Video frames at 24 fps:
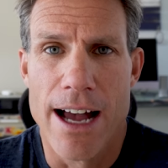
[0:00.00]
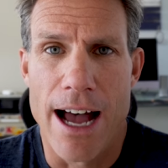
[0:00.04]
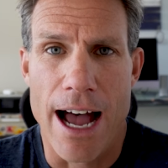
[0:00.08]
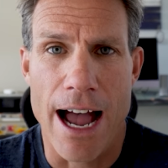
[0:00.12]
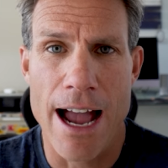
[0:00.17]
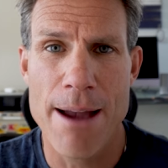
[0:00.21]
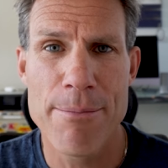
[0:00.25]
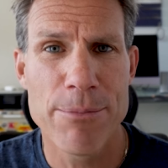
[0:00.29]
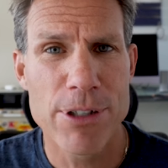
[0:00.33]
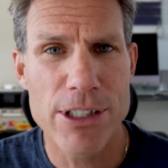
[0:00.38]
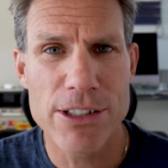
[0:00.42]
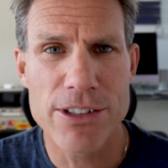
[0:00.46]

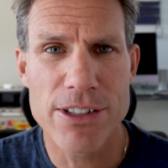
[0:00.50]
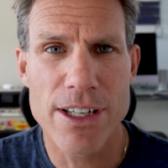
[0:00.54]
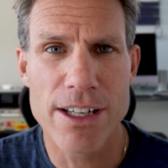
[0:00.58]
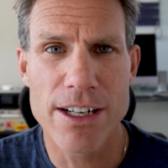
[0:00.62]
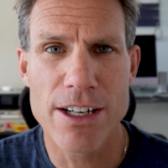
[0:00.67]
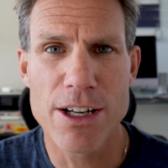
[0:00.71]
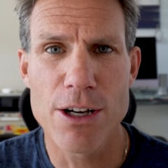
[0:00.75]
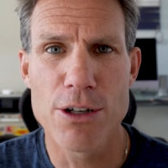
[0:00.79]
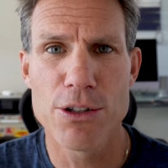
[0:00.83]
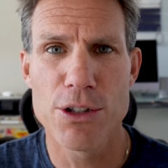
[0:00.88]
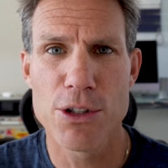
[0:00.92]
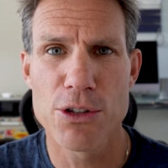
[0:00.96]
I'm just
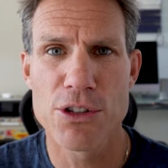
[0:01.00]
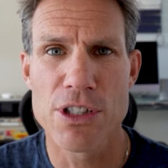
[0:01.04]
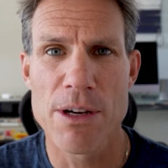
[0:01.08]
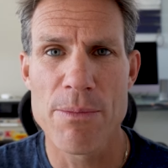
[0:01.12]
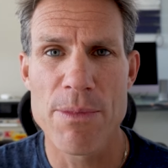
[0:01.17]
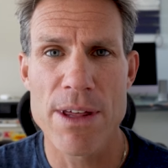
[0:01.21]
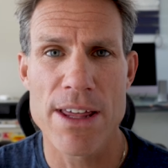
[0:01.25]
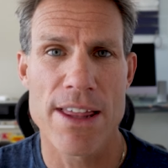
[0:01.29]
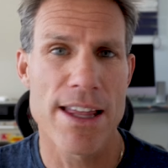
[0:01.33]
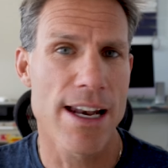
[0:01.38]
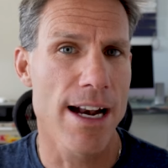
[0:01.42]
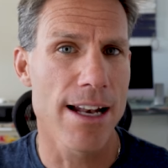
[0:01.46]
gonna go do
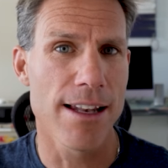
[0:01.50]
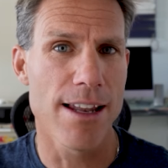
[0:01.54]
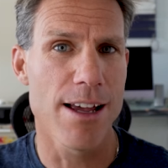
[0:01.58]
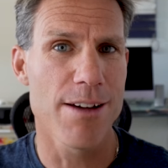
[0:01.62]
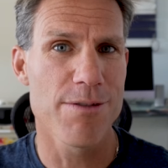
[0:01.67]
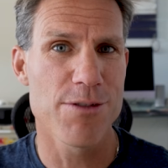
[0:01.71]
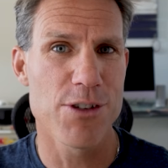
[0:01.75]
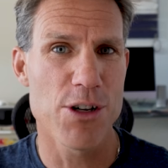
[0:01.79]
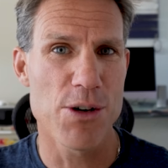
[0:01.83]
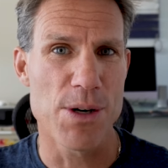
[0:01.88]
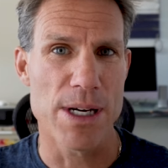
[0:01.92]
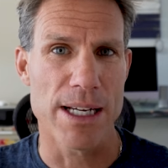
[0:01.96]
something that I
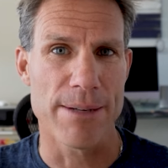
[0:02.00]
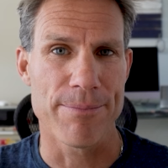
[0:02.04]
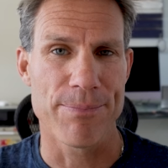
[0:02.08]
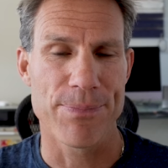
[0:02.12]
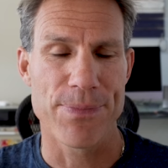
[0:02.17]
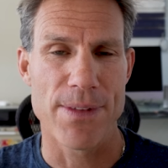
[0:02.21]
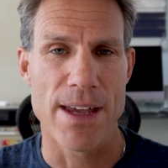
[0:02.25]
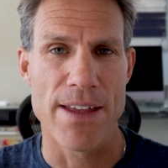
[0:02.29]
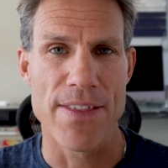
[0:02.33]
love doing.